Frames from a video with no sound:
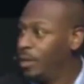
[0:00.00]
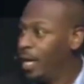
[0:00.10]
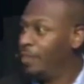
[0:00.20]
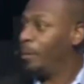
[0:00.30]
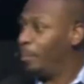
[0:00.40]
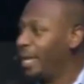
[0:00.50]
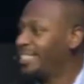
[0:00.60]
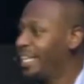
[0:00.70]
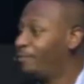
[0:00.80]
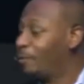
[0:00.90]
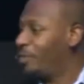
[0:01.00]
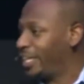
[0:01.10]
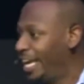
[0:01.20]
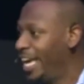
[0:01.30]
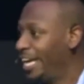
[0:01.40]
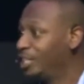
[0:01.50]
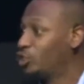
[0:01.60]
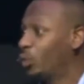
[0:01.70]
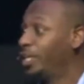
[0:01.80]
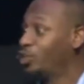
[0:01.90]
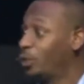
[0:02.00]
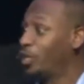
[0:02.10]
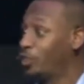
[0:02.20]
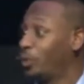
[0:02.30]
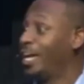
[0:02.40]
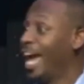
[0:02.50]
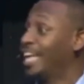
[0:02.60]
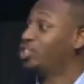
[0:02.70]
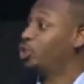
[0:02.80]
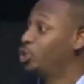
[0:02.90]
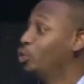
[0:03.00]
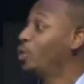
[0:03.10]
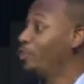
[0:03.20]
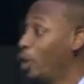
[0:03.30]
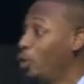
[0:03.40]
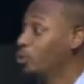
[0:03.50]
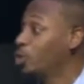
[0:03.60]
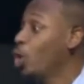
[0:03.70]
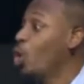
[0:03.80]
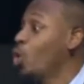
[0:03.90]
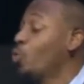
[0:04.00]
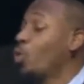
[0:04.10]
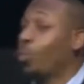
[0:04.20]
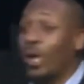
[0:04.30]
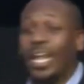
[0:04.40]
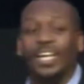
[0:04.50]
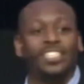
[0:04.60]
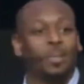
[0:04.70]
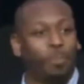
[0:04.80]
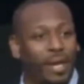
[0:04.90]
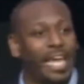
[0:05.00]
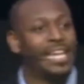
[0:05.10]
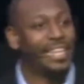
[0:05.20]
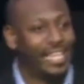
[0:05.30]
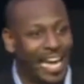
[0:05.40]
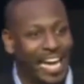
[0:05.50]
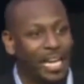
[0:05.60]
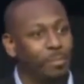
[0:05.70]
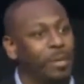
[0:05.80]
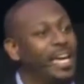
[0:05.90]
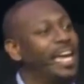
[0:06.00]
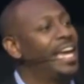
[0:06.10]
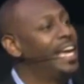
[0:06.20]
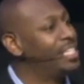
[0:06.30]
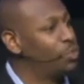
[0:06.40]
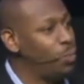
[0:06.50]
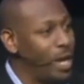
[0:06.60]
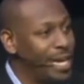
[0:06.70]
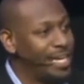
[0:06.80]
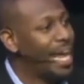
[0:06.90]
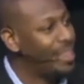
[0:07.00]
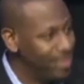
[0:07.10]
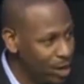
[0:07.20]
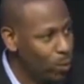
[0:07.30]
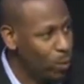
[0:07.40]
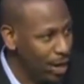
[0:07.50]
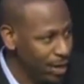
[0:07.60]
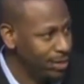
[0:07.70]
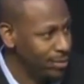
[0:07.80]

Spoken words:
And the blessing from the King in 2023 has to do with those who are willing to play the game his way, not their way.